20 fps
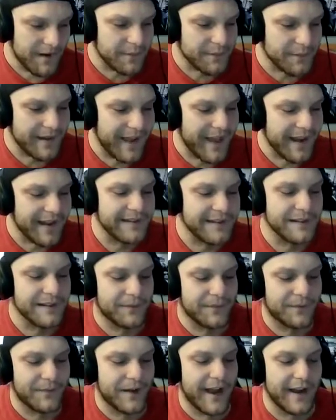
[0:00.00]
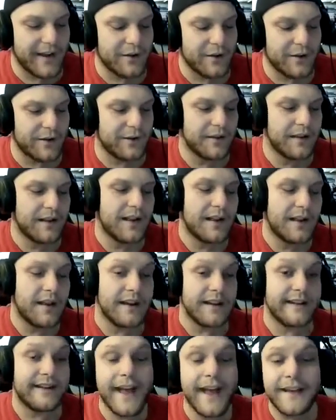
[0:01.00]
as we head into the final,
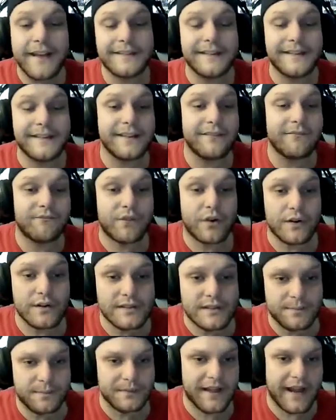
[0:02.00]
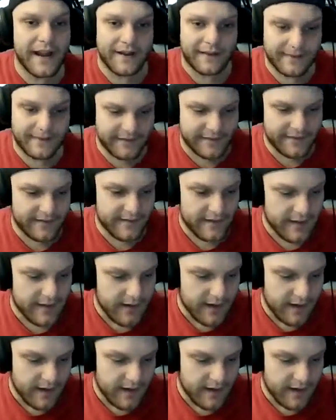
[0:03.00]
Yes is in first place.